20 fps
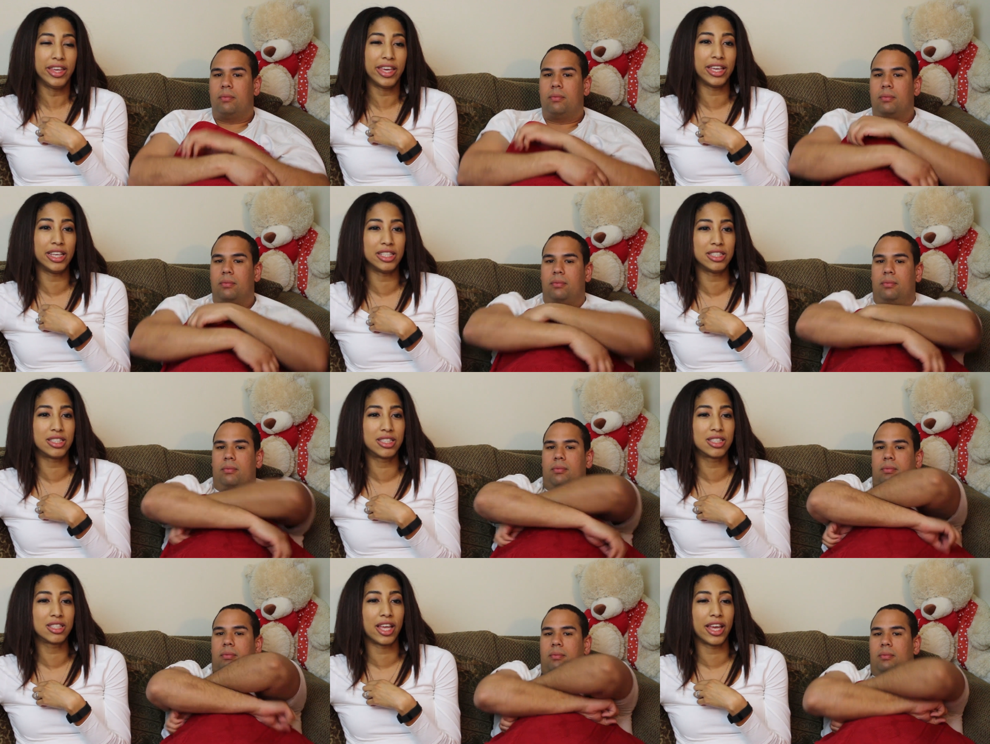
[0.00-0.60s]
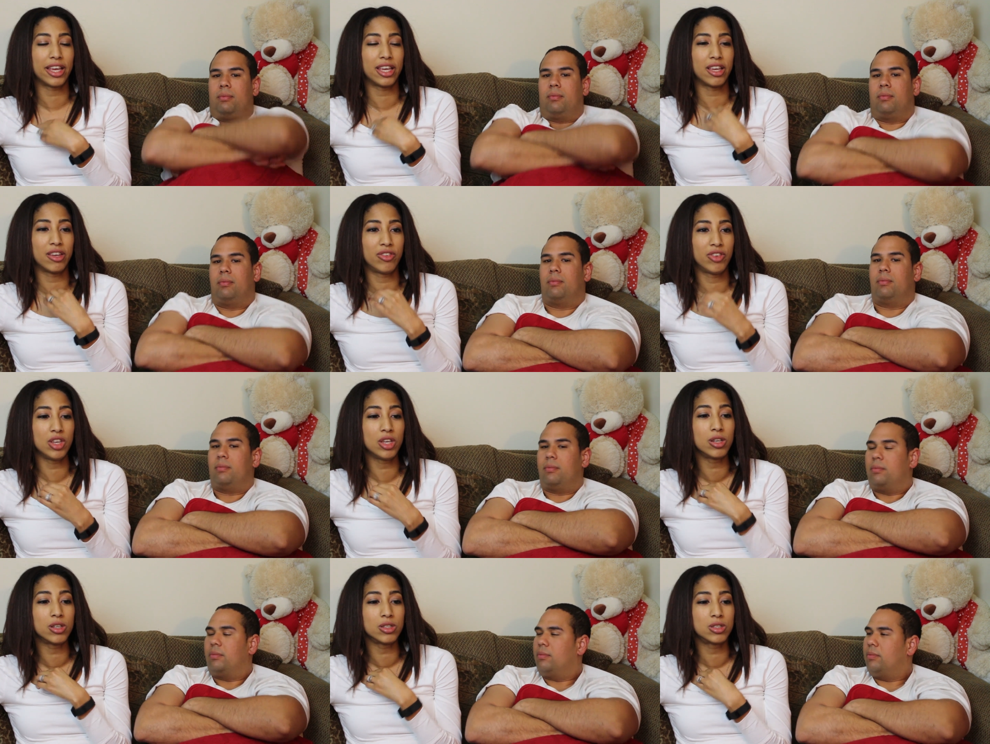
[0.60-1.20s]
Speaker 1: is like
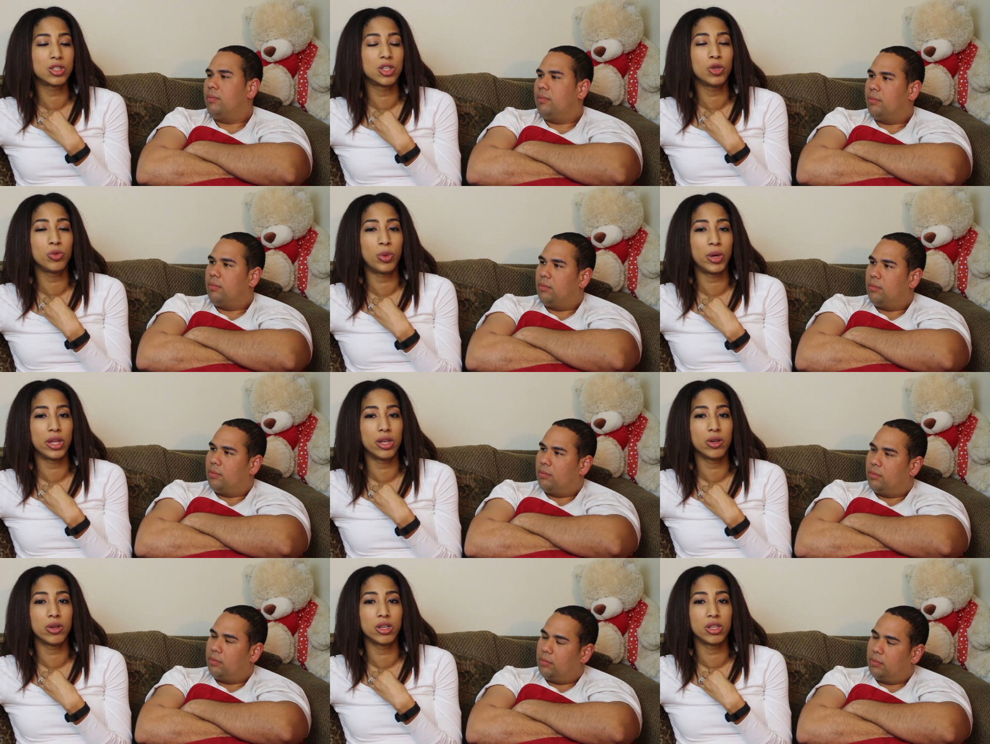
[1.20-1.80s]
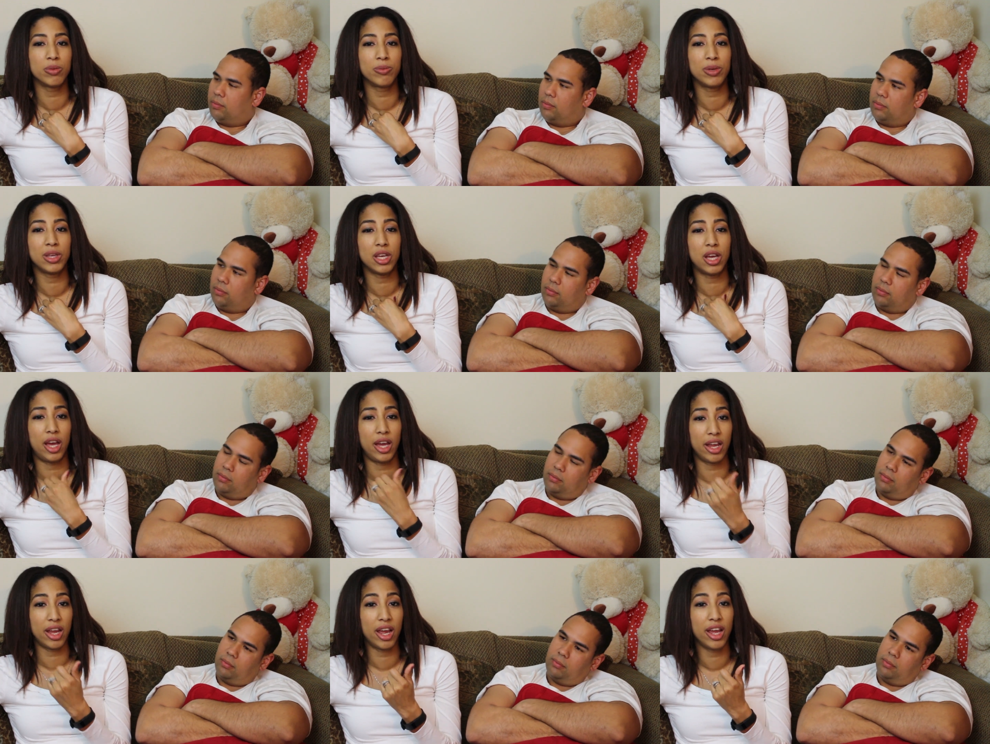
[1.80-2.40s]
if he goes couponing with
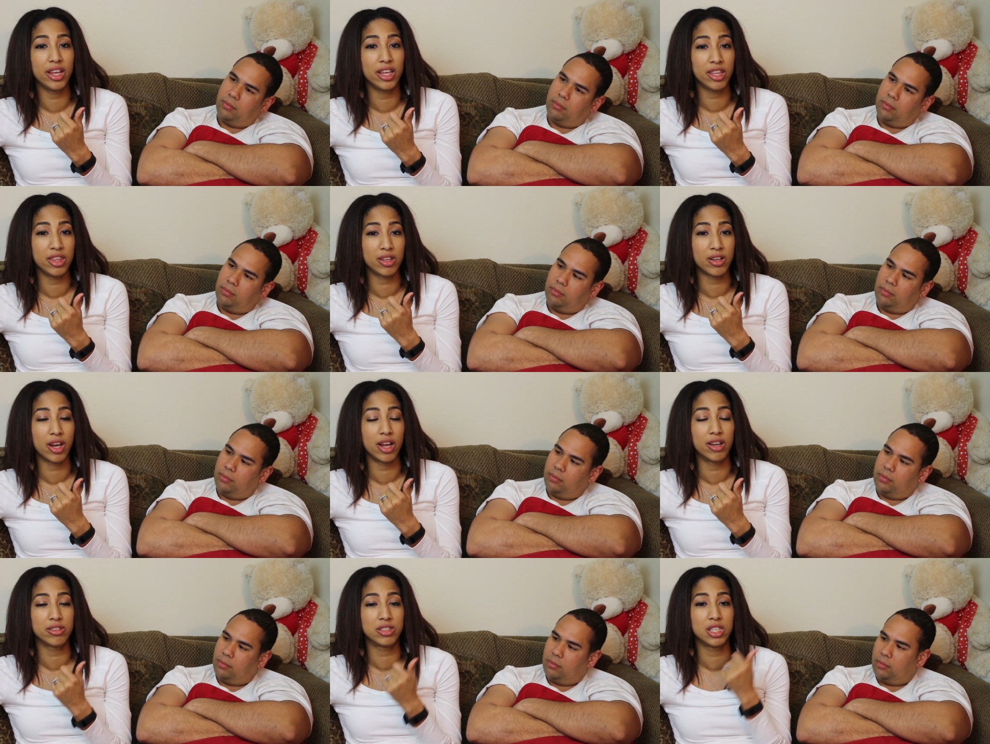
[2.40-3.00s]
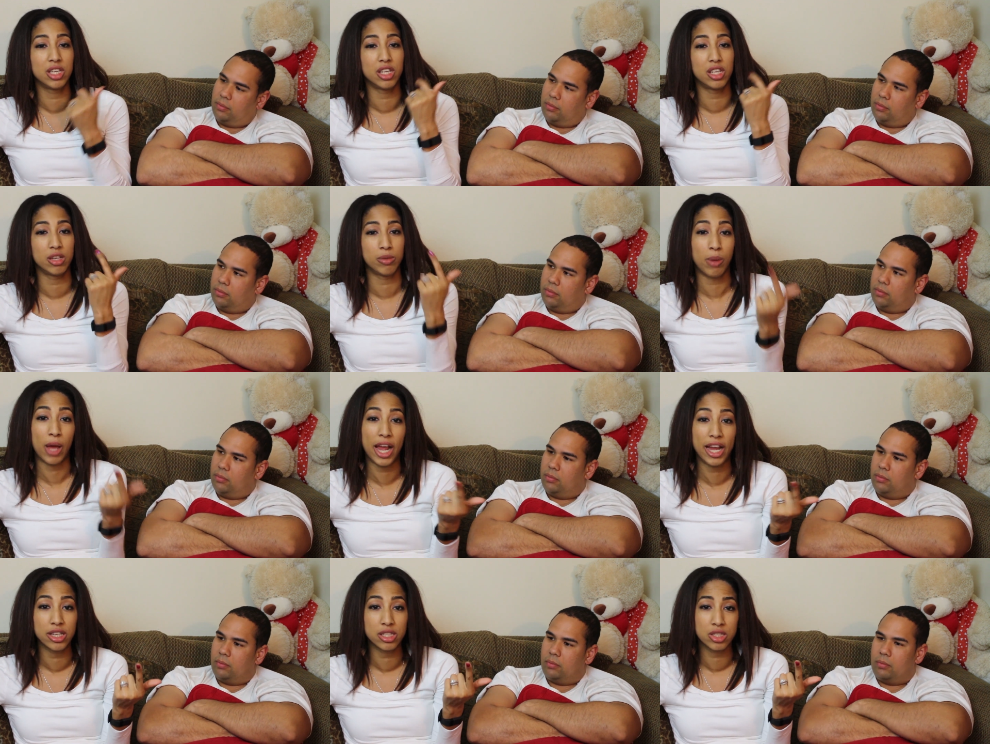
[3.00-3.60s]
me, I either have to get
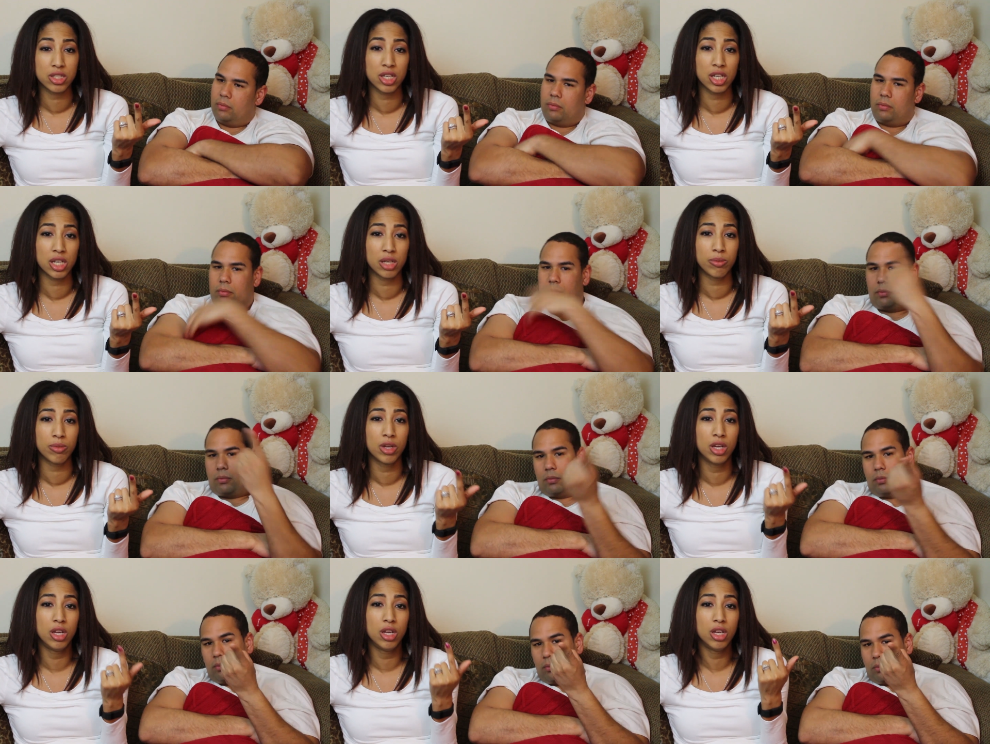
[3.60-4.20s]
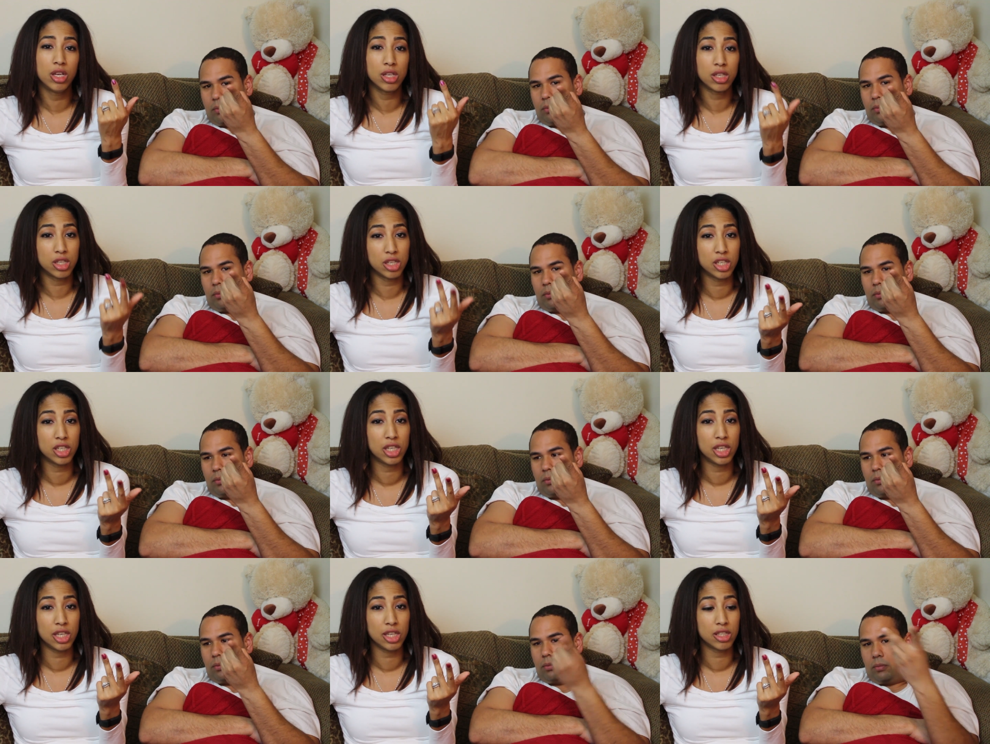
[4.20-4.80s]
him ice cream,
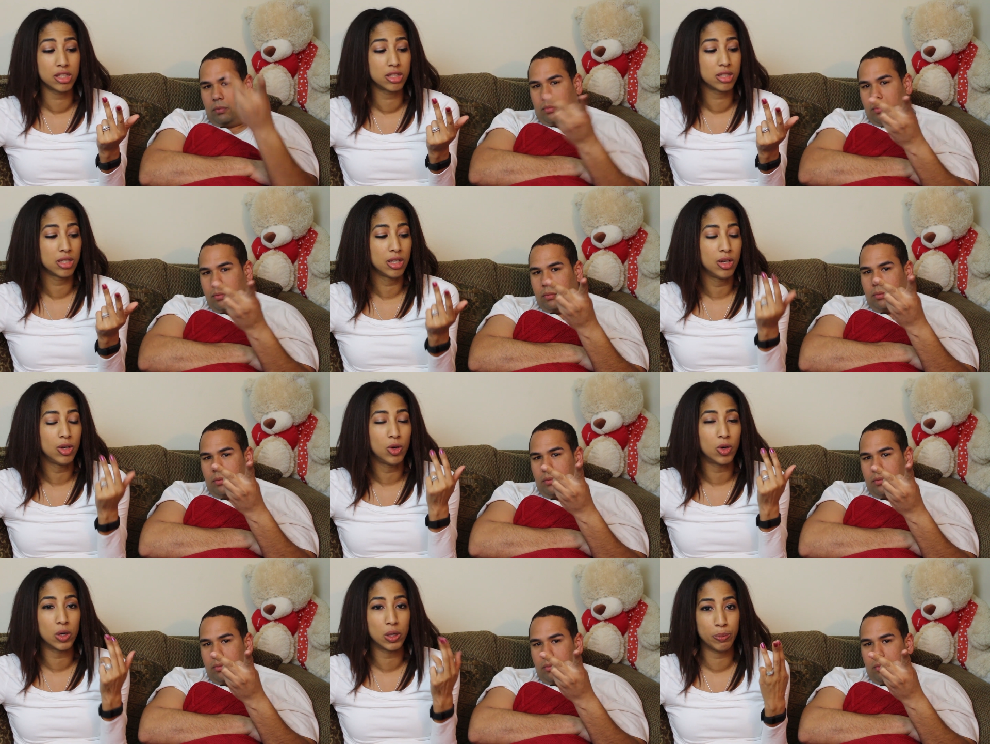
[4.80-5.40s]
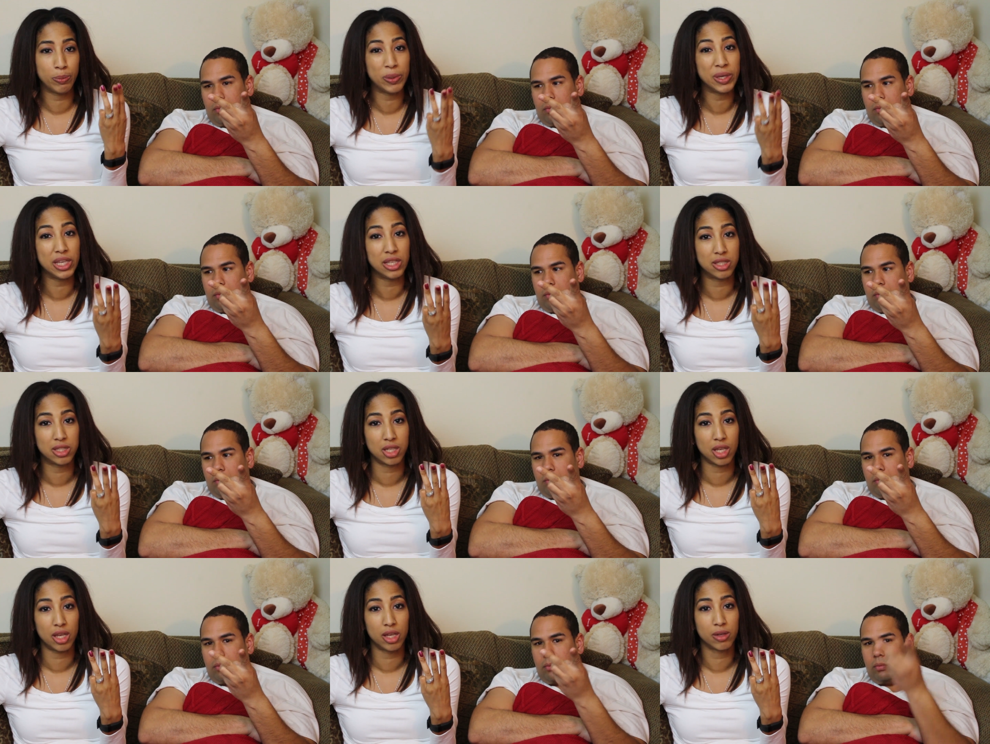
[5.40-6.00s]
cookies, or
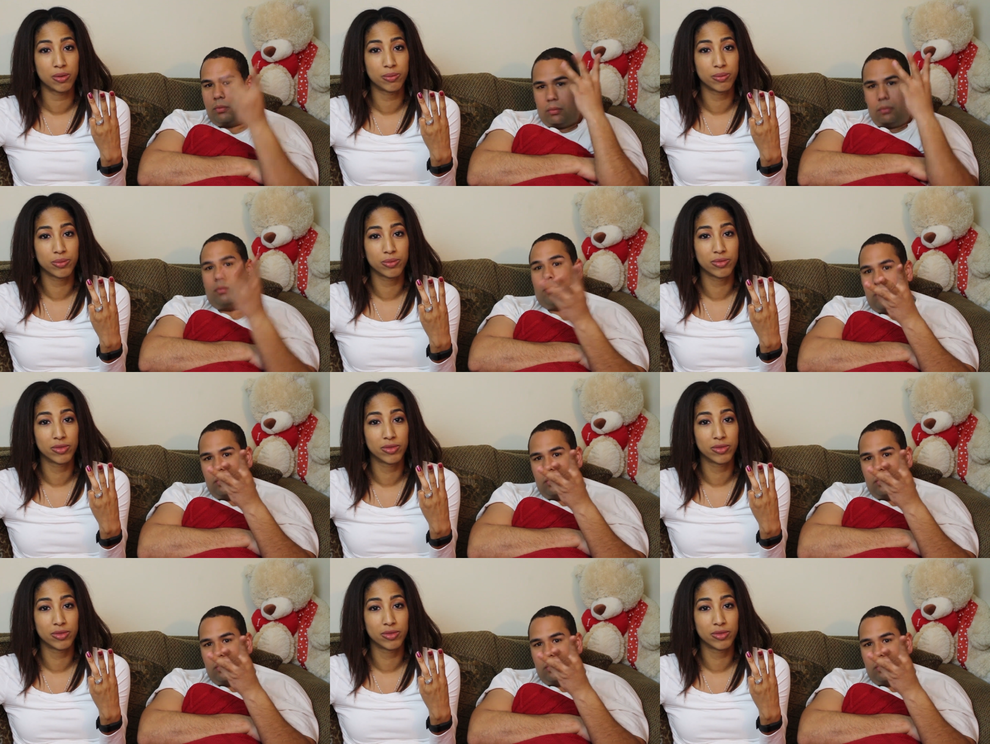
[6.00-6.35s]
pizza.